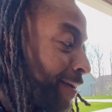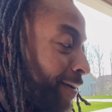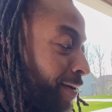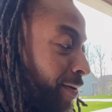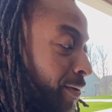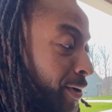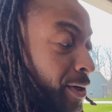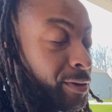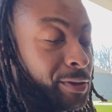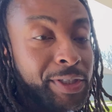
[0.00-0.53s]

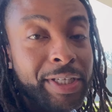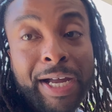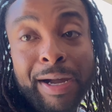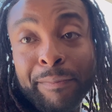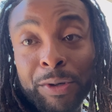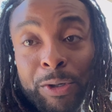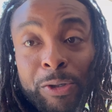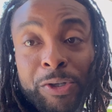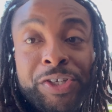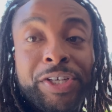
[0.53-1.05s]
we ain't gonna stop
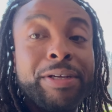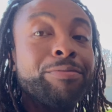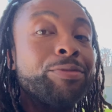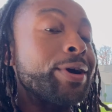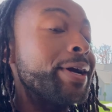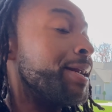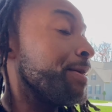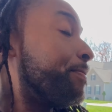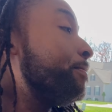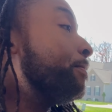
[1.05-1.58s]
bullshit and
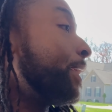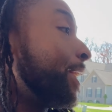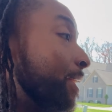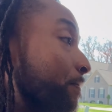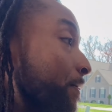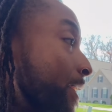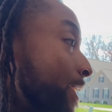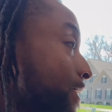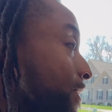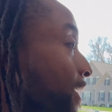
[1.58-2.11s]
bring the bike
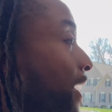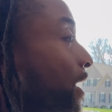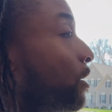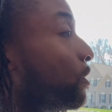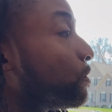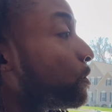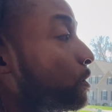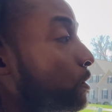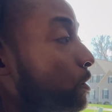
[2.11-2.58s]
past the house.